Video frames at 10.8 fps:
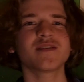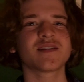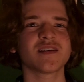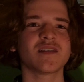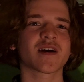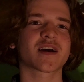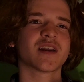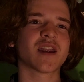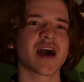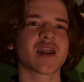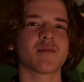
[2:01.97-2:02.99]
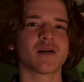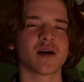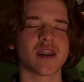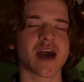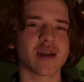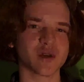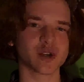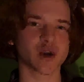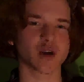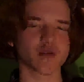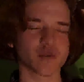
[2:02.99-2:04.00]
see like an anatomy
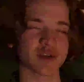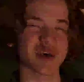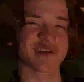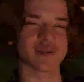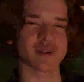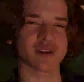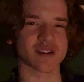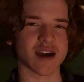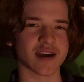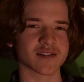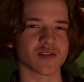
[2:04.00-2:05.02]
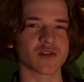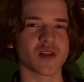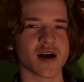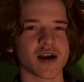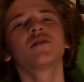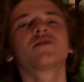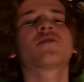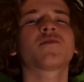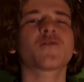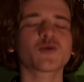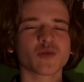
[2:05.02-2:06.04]
chart of precisely what the attacks look like. So the
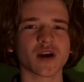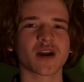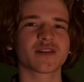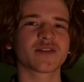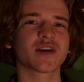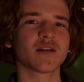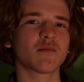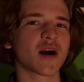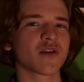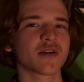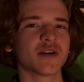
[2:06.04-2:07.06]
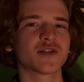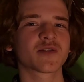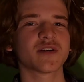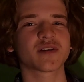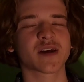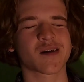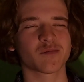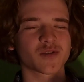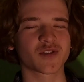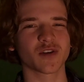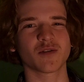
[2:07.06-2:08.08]
first one kind of sustained minor injuries,
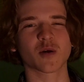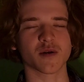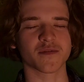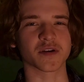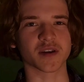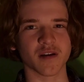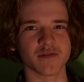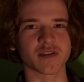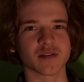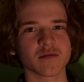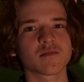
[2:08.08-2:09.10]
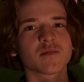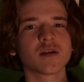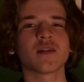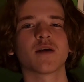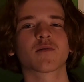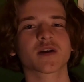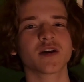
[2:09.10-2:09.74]
still horrific enough that they were